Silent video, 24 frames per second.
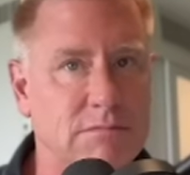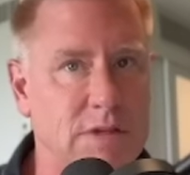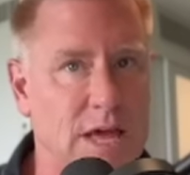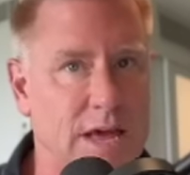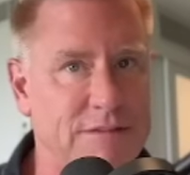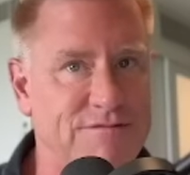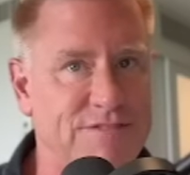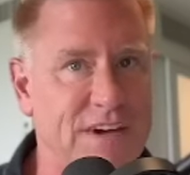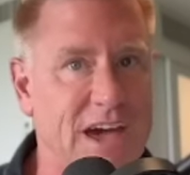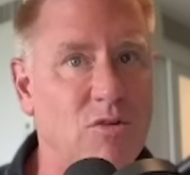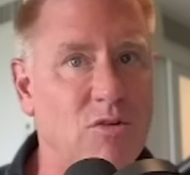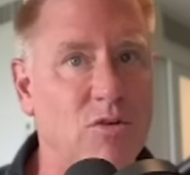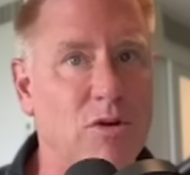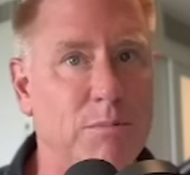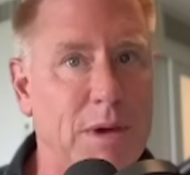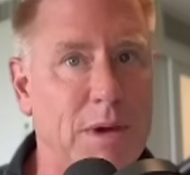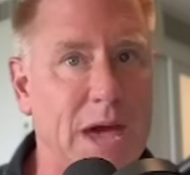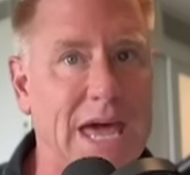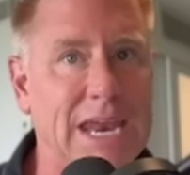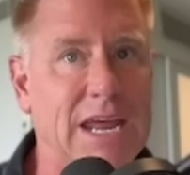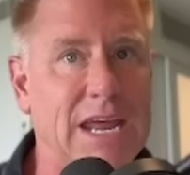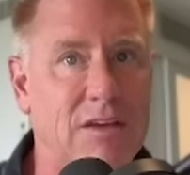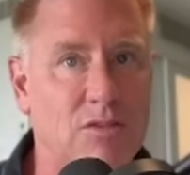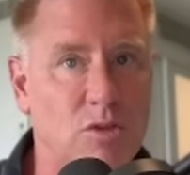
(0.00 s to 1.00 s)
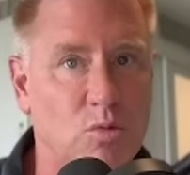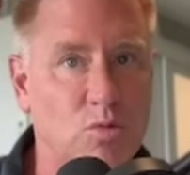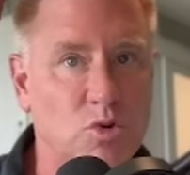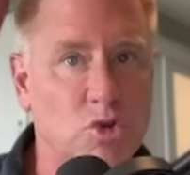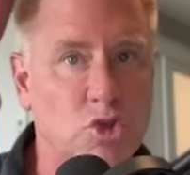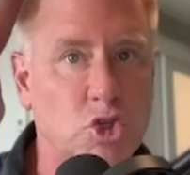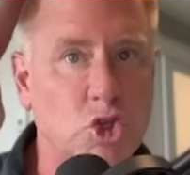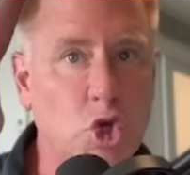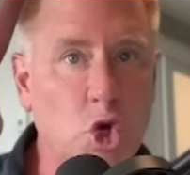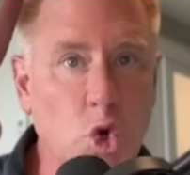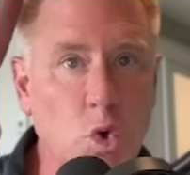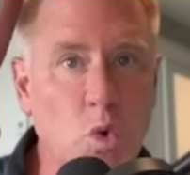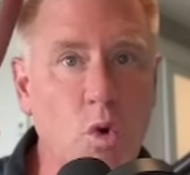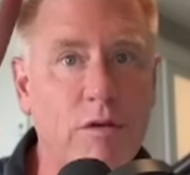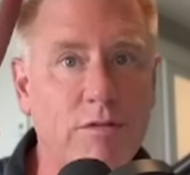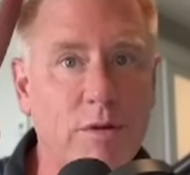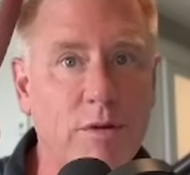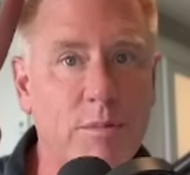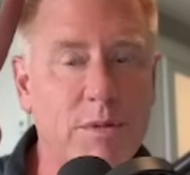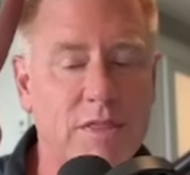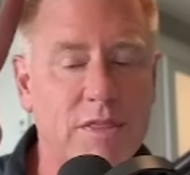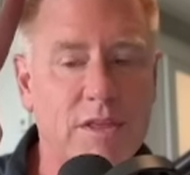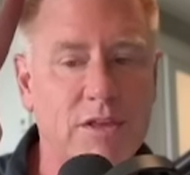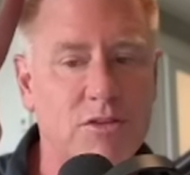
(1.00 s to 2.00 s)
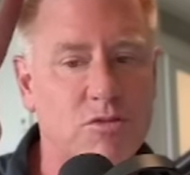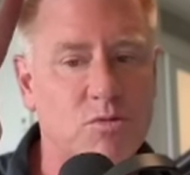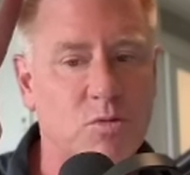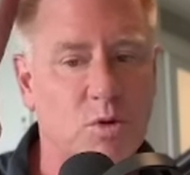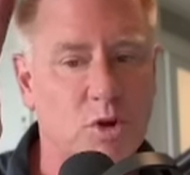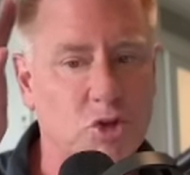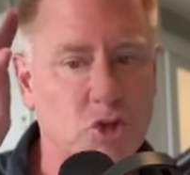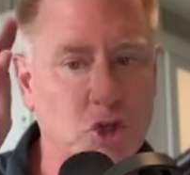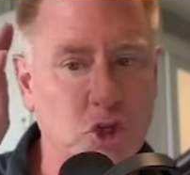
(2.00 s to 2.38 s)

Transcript: I found a baddie. There was two of them in this one.